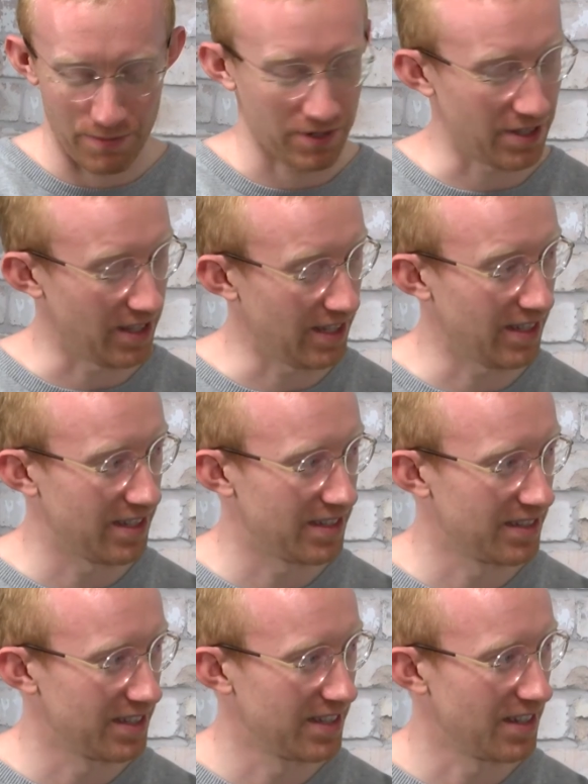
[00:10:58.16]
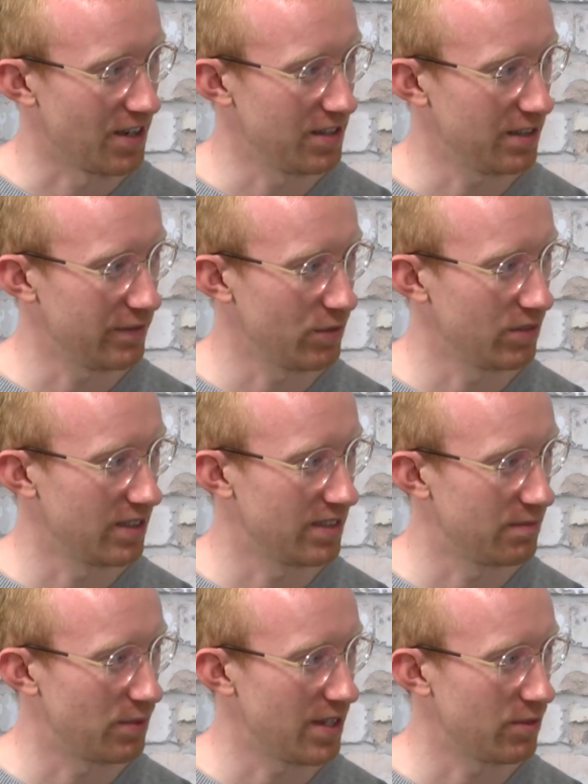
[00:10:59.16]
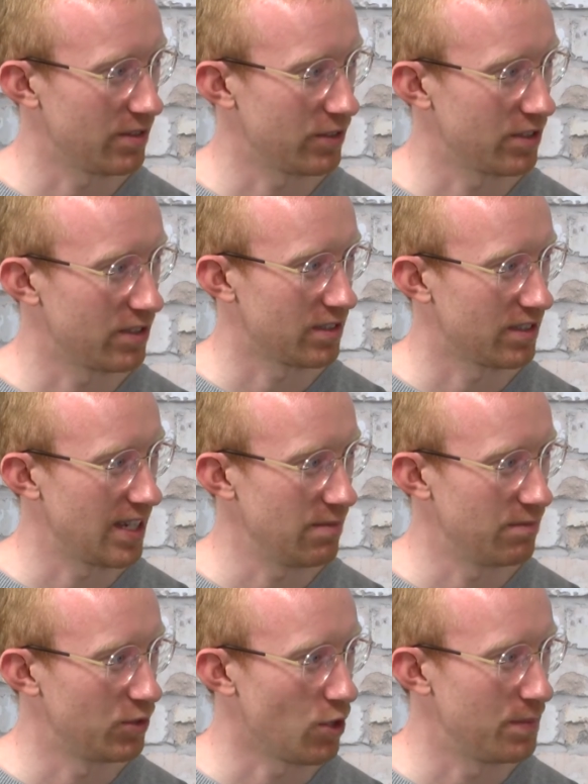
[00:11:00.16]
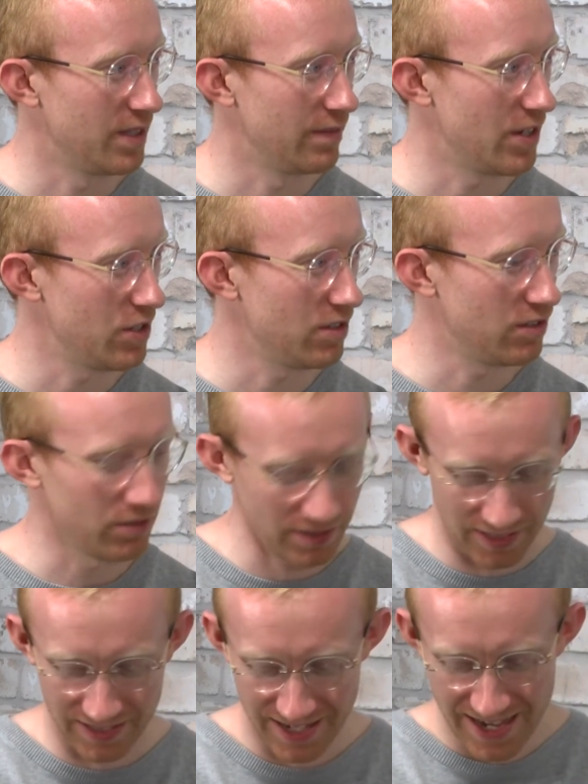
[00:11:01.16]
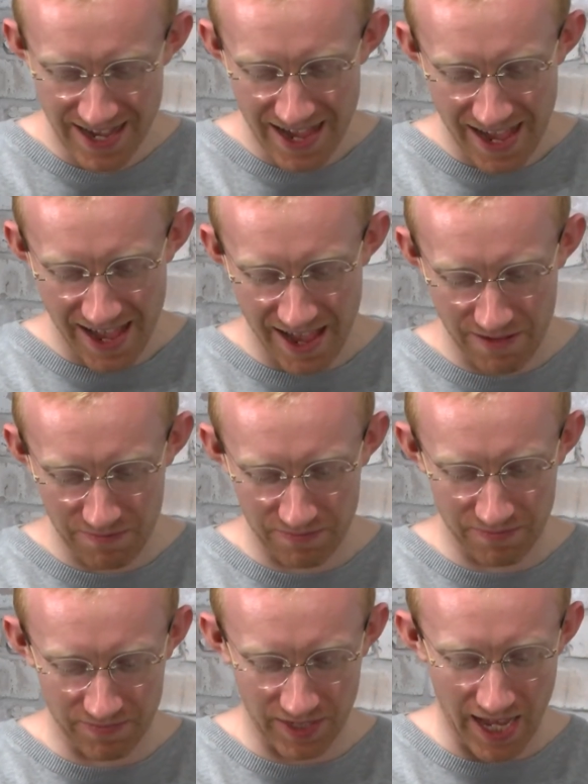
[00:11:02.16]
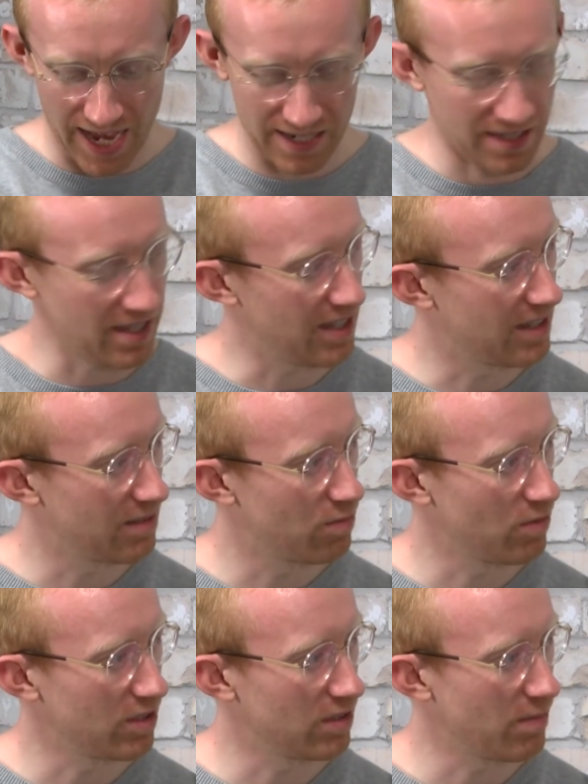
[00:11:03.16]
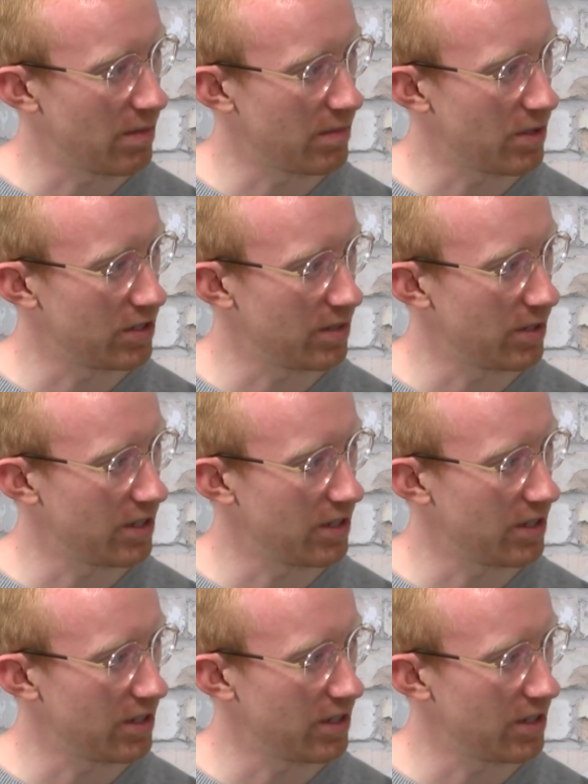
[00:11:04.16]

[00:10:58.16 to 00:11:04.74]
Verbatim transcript: pretty much like Huddersfield, and pretty much yeah. keep dropping divisions, don't they? Yeah. Um, Guiseley, do you remember much?